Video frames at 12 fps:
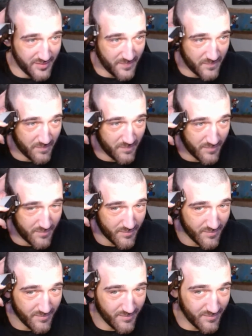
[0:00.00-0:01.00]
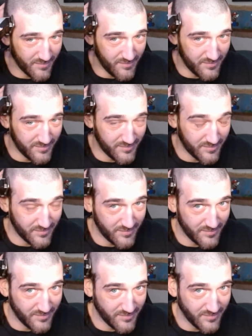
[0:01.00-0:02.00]

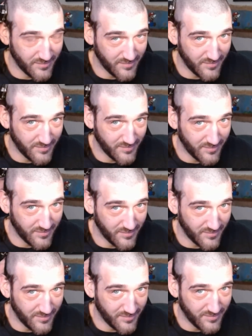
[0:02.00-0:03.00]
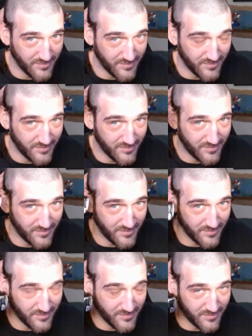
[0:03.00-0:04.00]

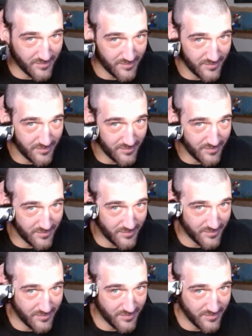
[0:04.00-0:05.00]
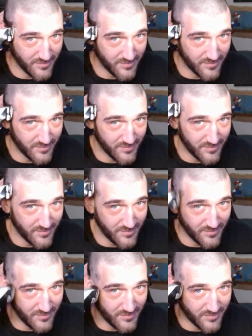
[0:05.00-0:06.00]

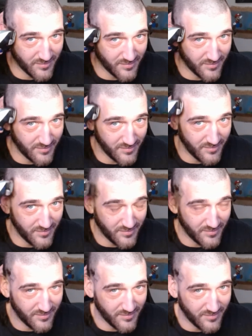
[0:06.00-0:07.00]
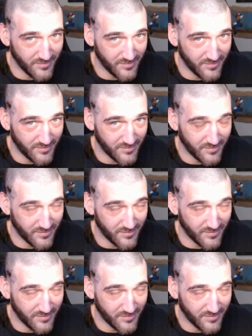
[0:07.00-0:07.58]
(silence)